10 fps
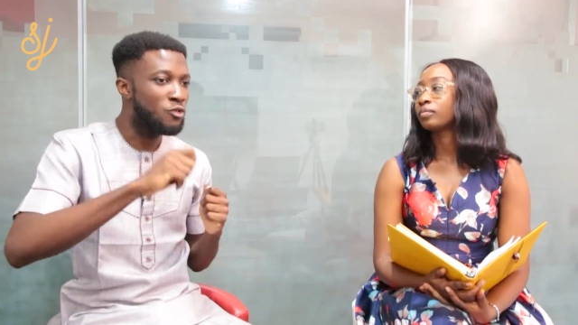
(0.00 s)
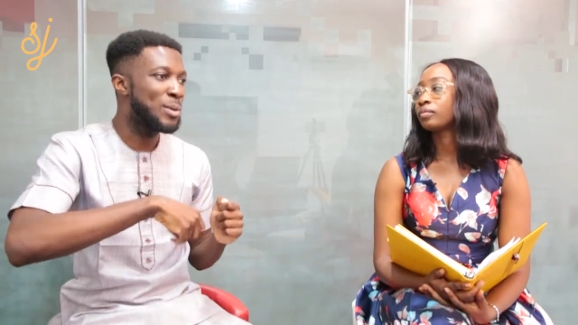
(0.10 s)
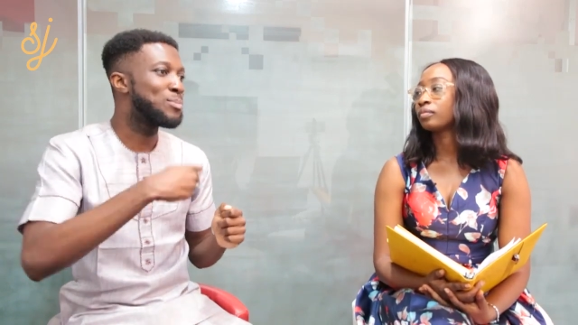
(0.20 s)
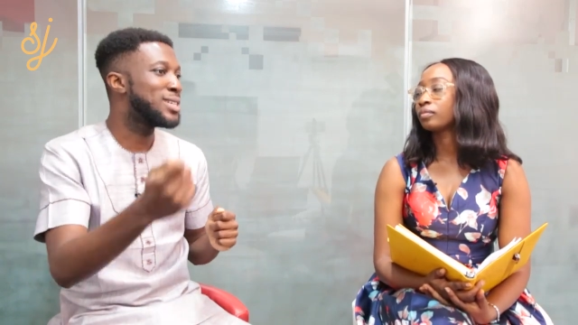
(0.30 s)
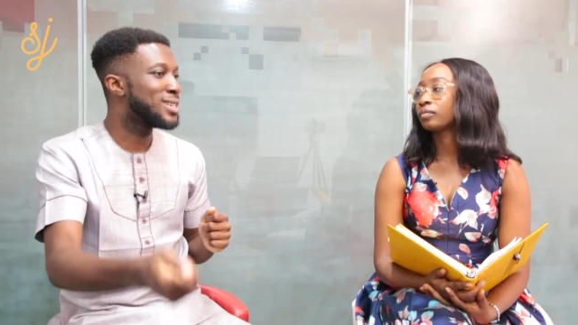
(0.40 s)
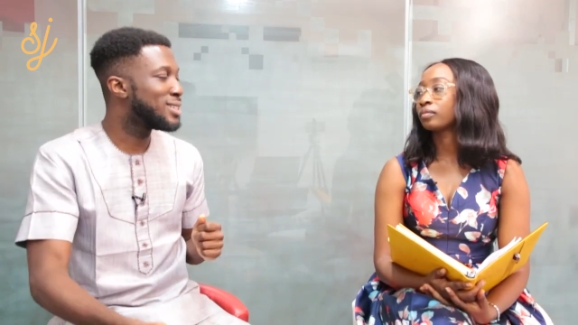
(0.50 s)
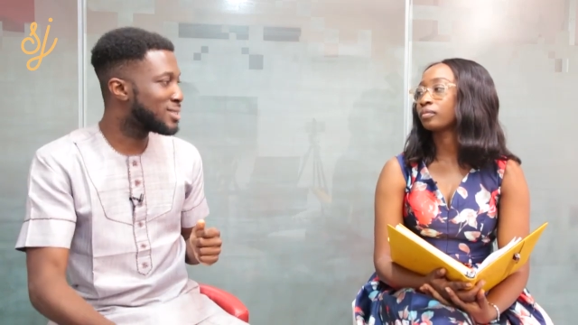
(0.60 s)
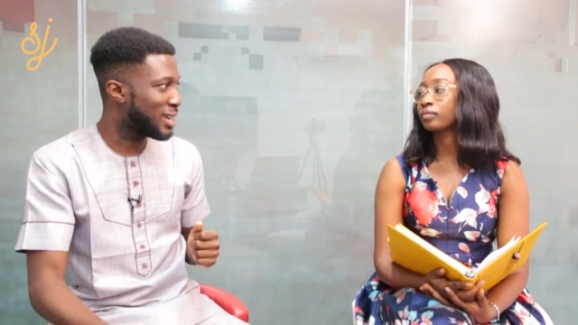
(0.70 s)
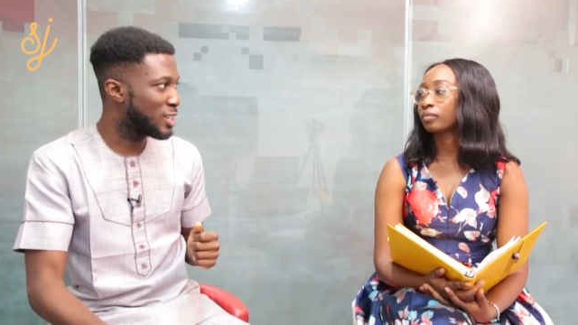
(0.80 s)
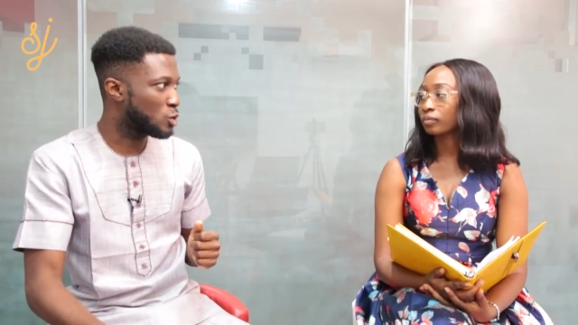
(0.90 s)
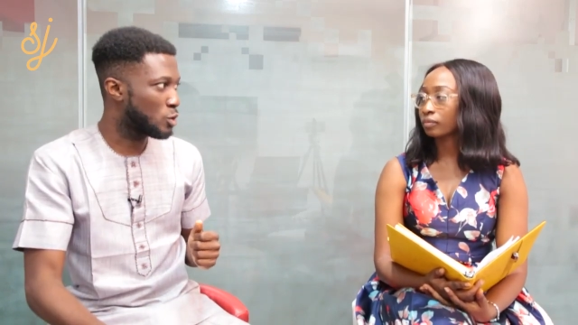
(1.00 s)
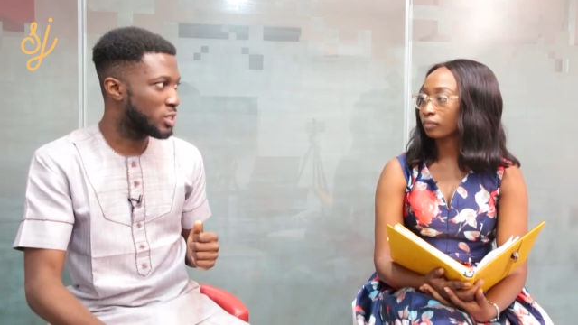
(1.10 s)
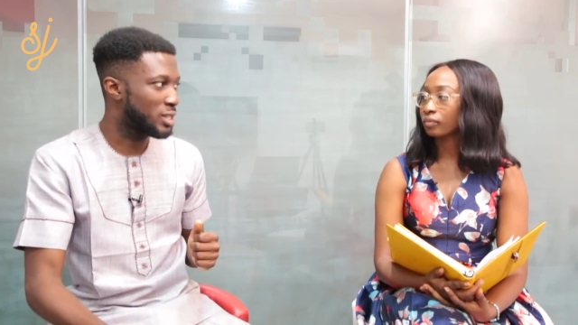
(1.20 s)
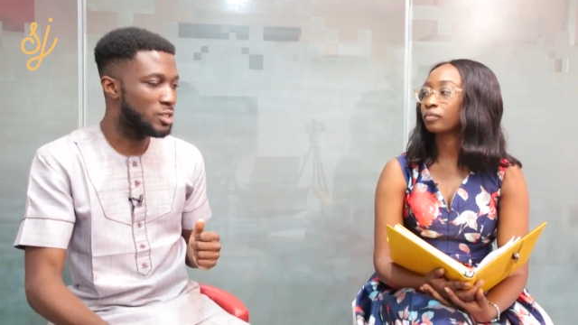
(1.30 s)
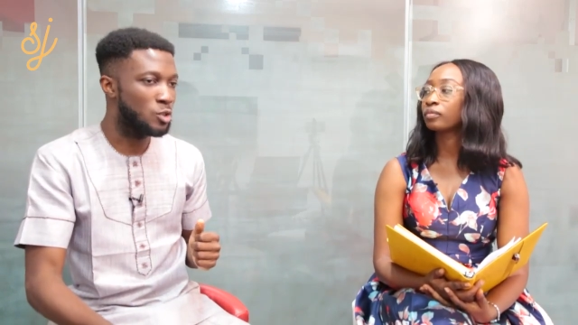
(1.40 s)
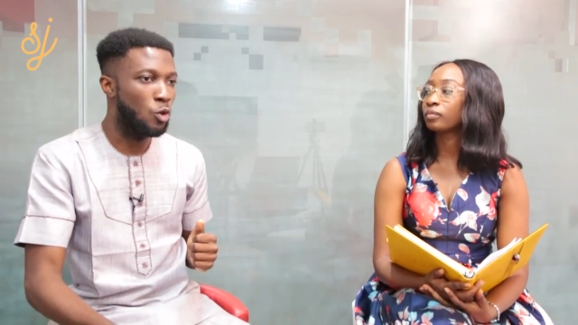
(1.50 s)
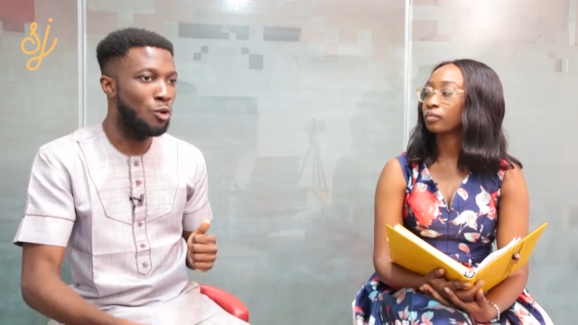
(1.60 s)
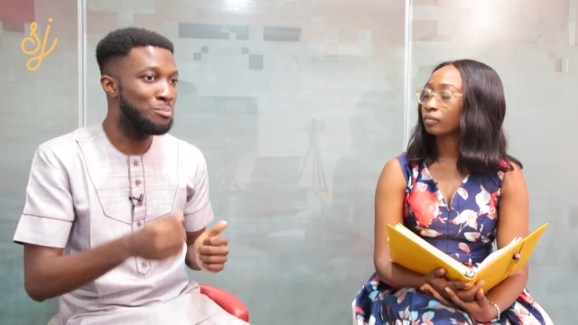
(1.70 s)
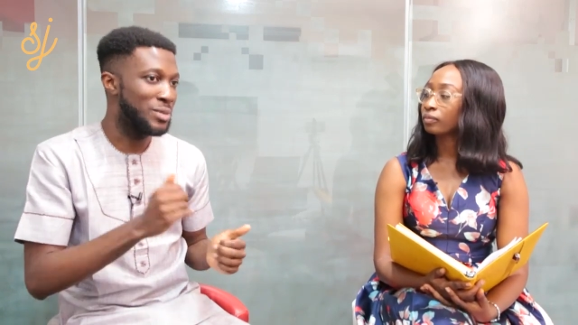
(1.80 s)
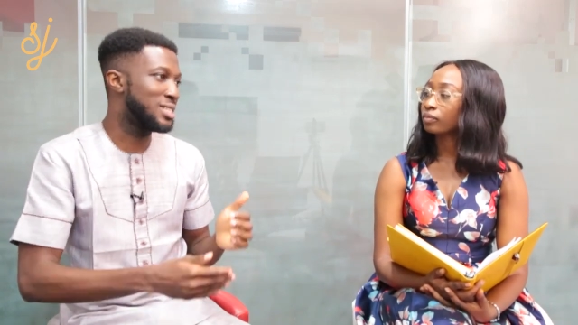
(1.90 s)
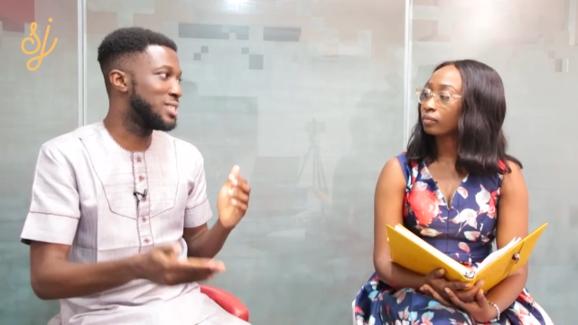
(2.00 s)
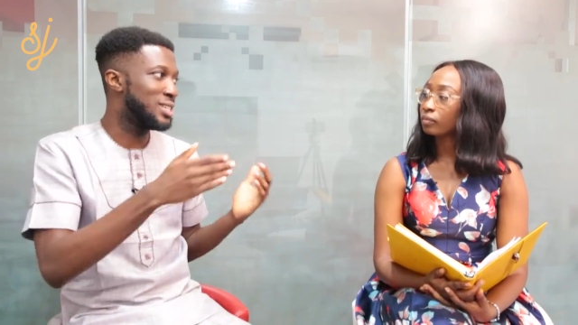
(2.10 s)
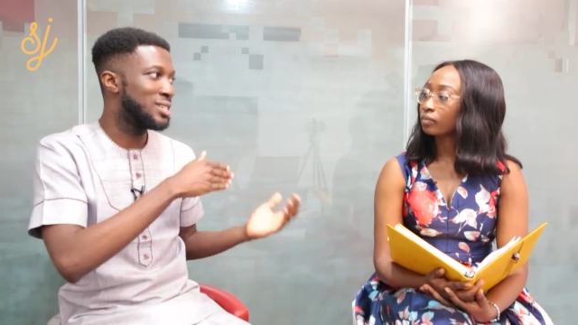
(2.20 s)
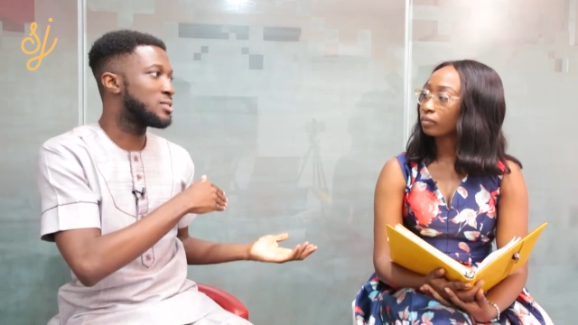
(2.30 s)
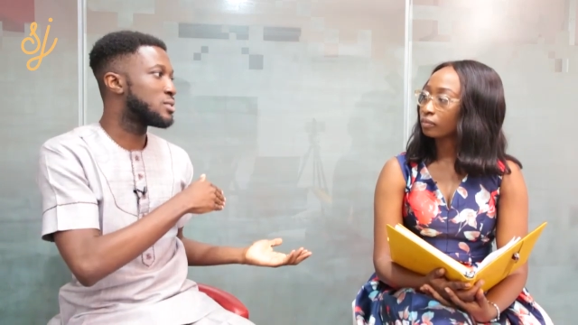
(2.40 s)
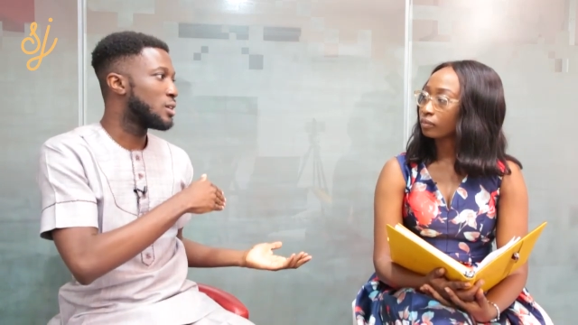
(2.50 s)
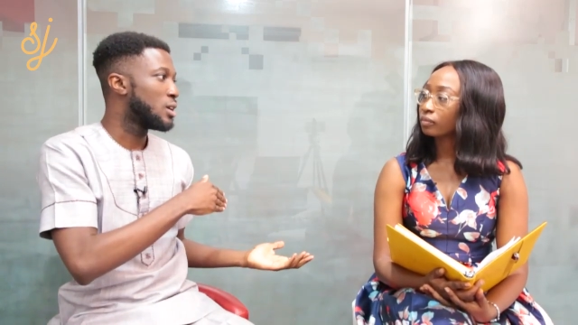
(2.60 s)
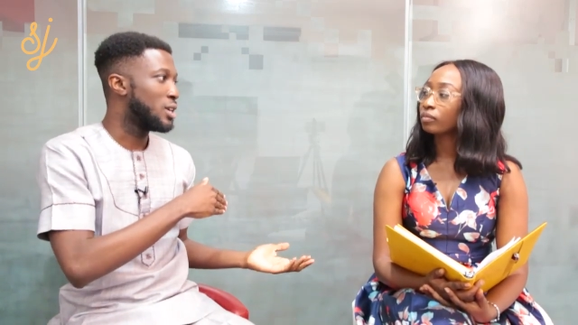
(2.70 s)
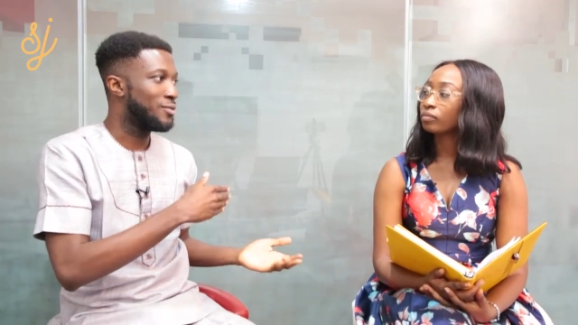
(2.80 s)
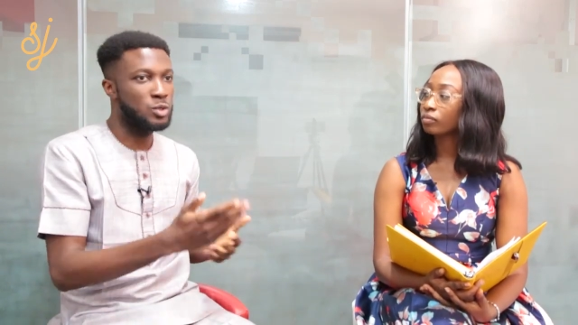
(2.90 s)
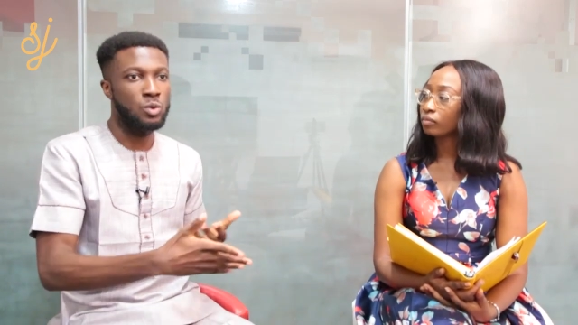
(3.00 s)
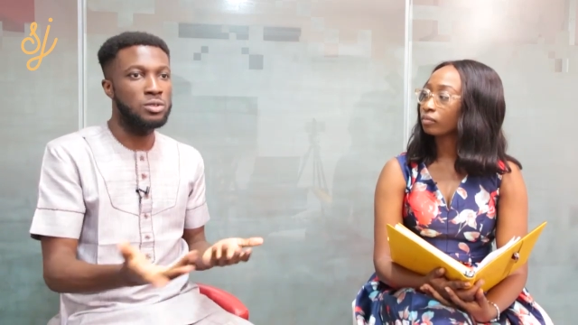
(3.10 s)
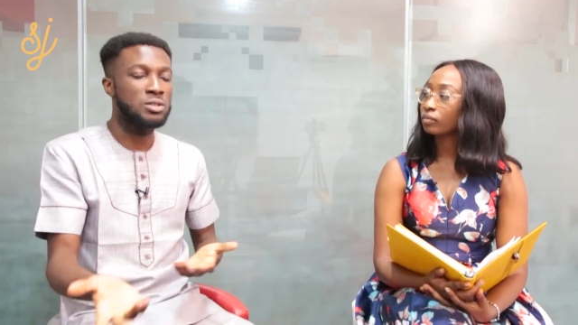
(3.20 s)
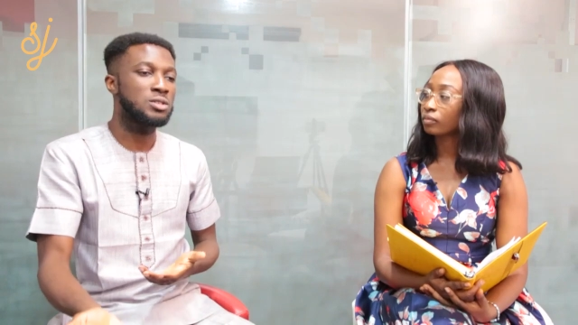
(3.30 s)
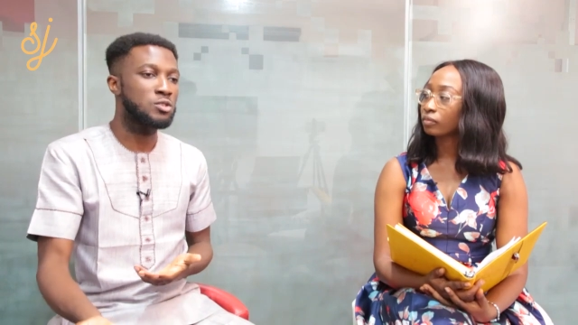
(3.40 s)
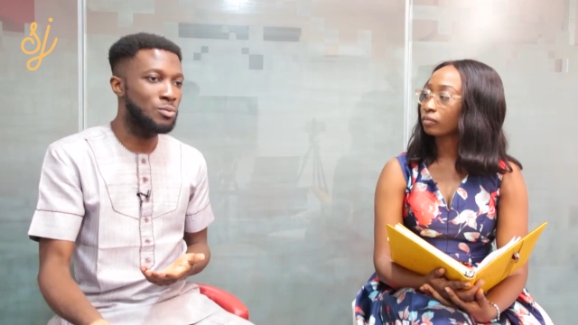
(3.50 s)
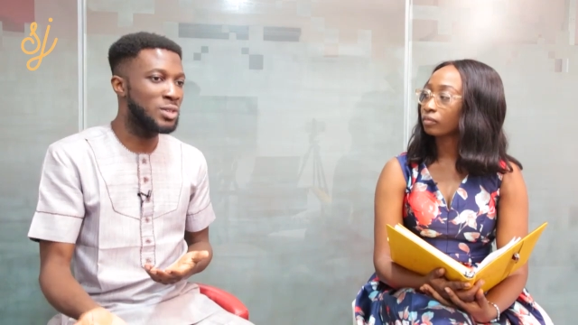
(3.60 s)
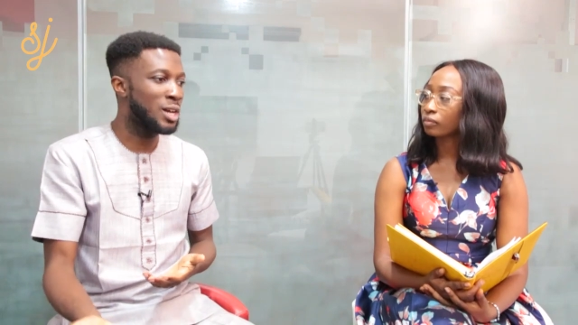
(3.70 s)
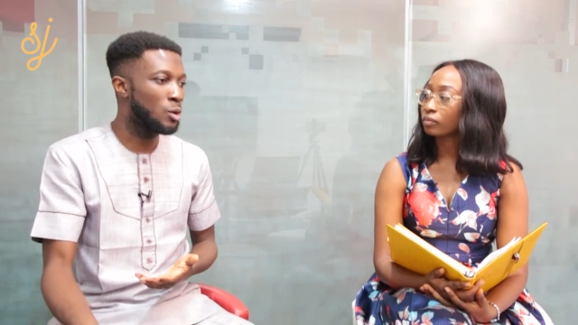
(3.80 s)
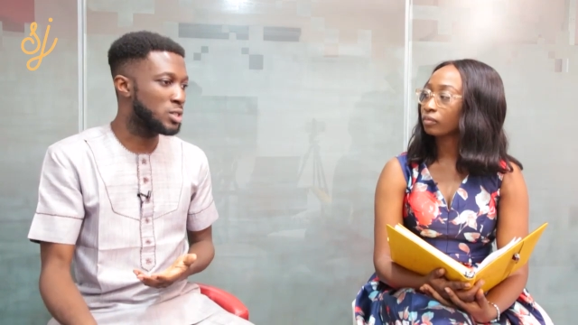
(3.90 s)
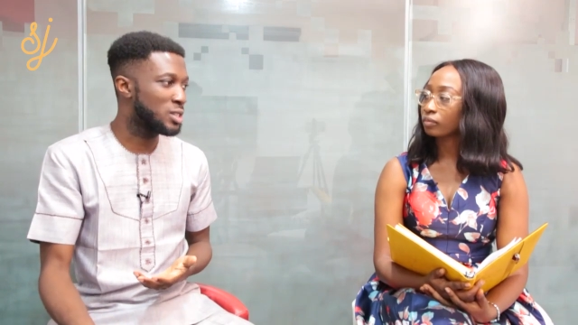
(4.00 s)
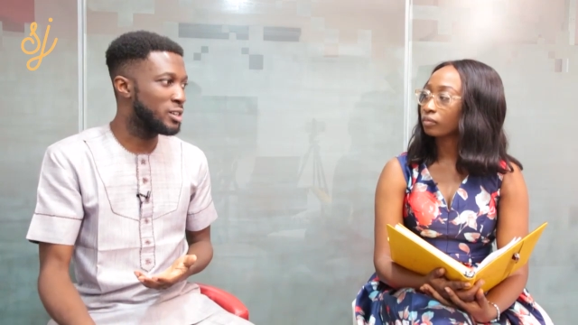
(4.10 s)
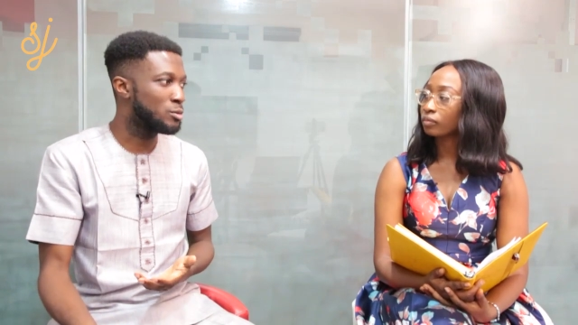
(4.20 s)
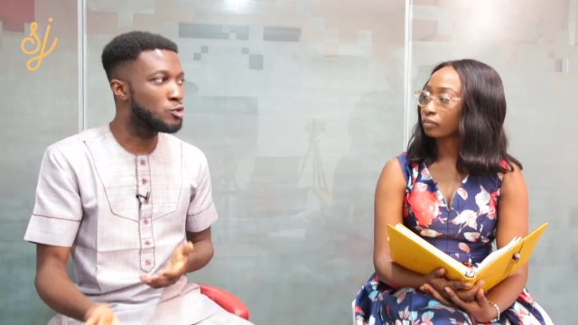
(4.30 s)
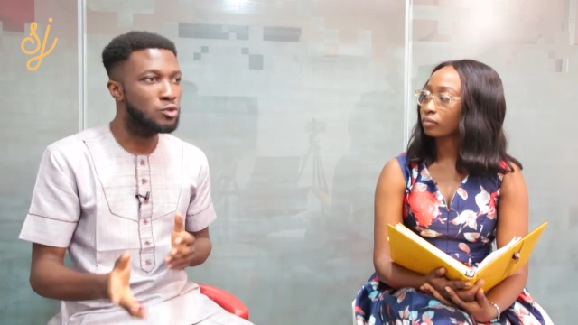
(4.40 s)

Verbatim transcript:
Speaker 1: replicate that success or mitigate if it was something that was terrible.